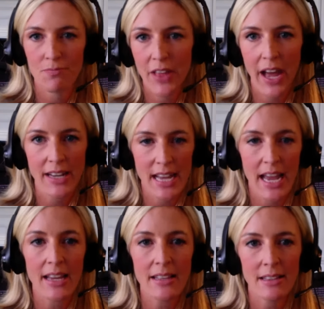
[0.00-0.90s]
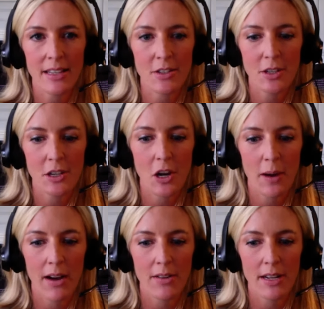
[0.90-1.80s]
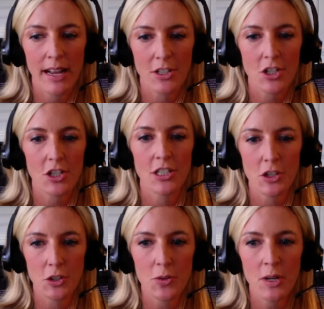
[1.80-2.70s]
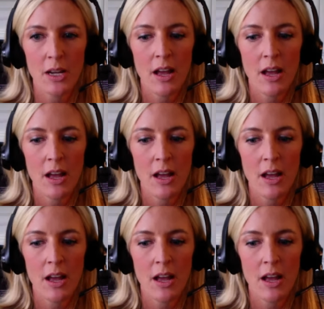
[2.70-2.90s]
that day that you can go out and actually do.